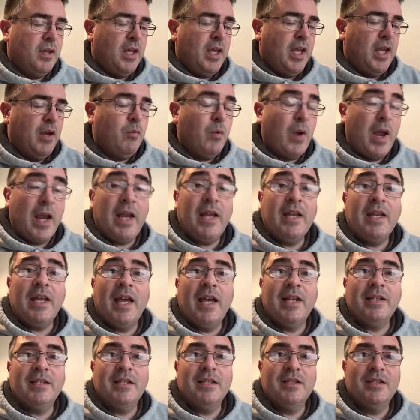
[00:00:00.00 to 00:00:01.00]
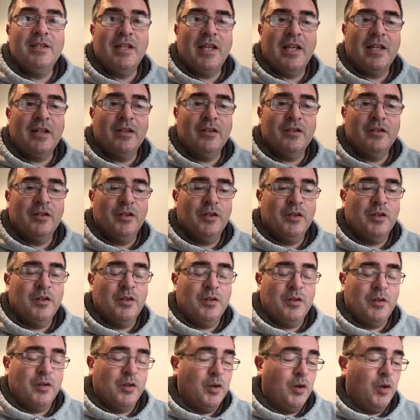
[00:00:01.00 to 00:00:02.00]
He recognises that
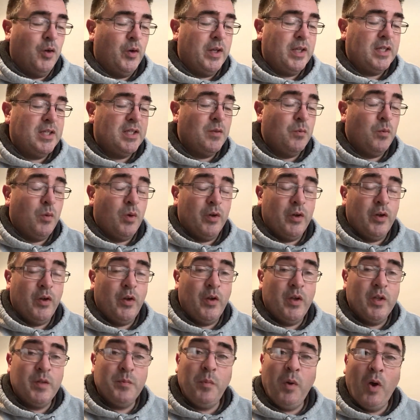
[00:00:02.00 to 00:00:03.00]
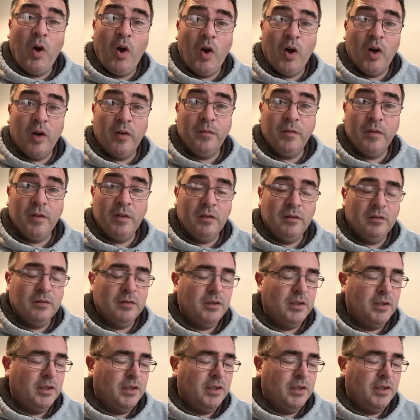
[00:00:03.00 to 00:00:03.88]
God is the one who is powerful.